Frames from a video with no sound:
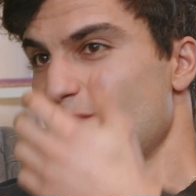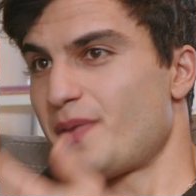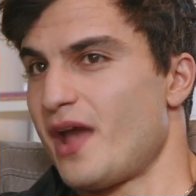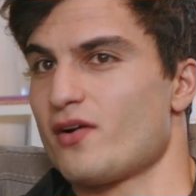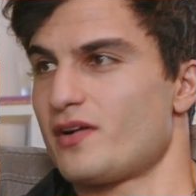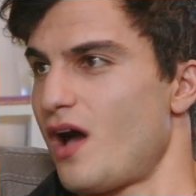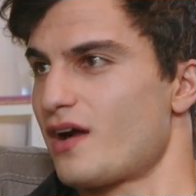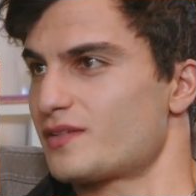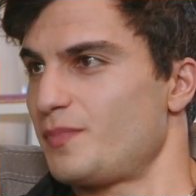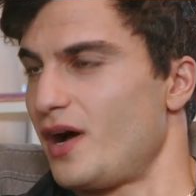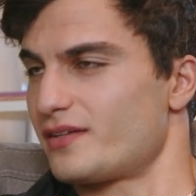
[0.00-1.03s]
the
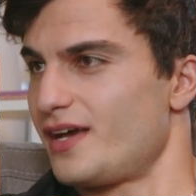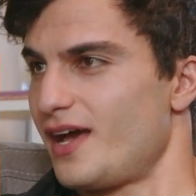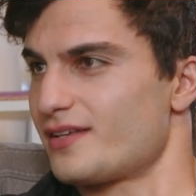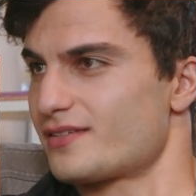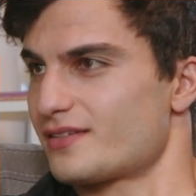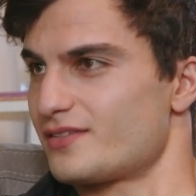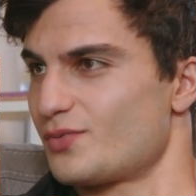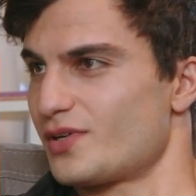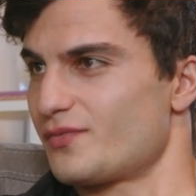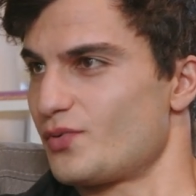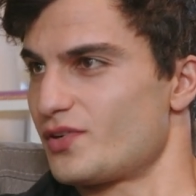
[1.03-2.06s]
paradox podcast because
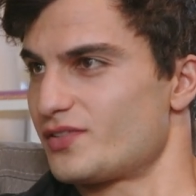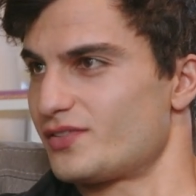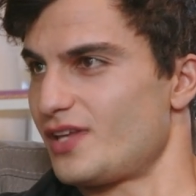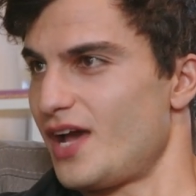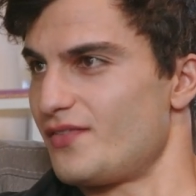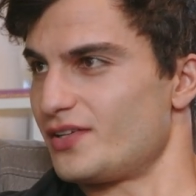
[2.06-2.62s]
we're we're diving